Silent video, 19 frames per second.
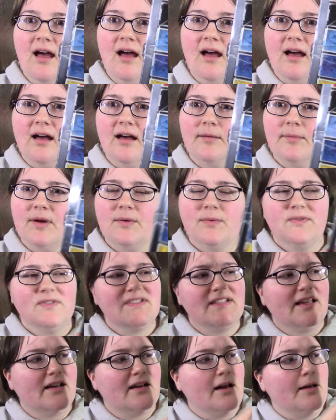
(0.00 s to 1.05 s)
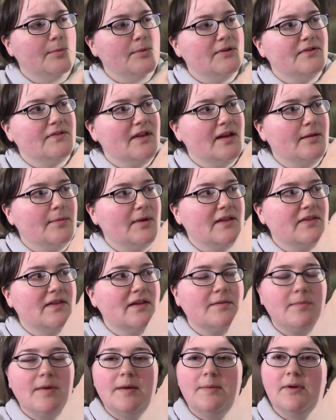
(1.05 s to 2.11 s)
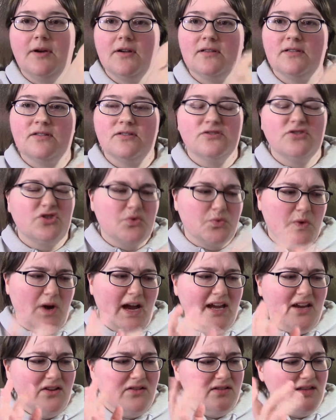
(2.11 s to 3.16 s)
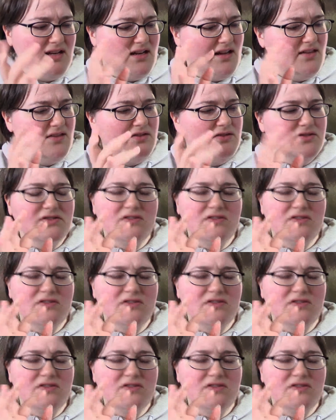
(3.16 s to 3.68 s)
I will say a couple of them I think maybe are a little drier than others,